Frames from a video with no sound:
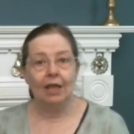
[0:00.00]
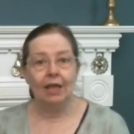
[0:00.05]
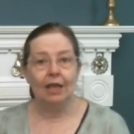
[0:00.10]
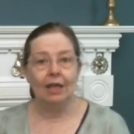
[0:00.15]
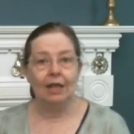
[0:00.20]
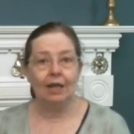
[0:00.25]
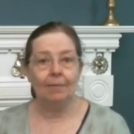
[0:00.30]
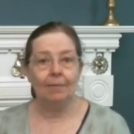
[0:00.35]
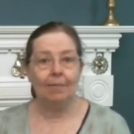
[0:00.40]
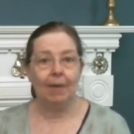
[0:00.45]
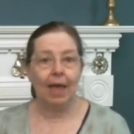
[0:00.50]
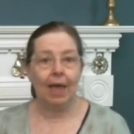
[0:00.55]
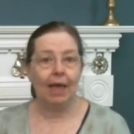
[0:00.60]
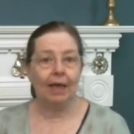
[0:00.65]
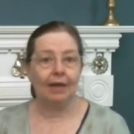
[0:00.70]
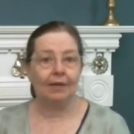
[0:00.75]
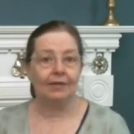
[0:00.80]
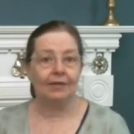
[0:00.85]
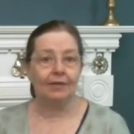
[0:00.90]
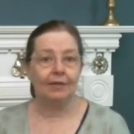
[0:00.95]
It
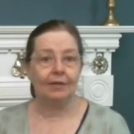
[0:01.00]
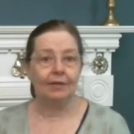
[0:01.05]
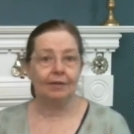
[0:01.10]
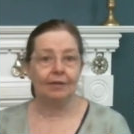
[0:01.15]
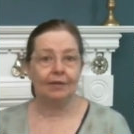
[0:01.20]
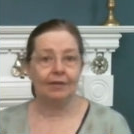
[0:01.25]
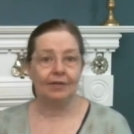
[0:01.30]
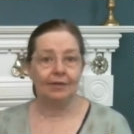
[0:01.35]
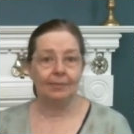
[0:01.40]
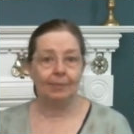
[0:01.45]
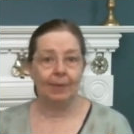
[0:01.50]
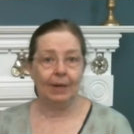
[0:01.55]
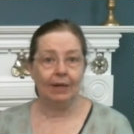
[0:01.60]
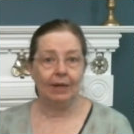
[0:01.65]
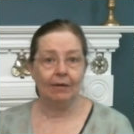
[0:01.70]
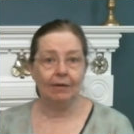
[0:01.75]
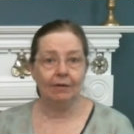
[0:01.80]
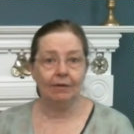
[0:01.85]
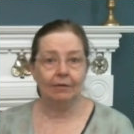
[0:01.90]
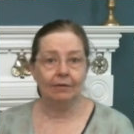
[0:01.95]
impacts the
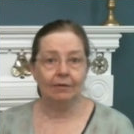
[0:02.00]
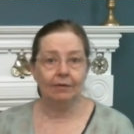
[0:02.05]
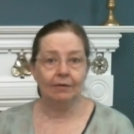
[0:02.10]
speaker,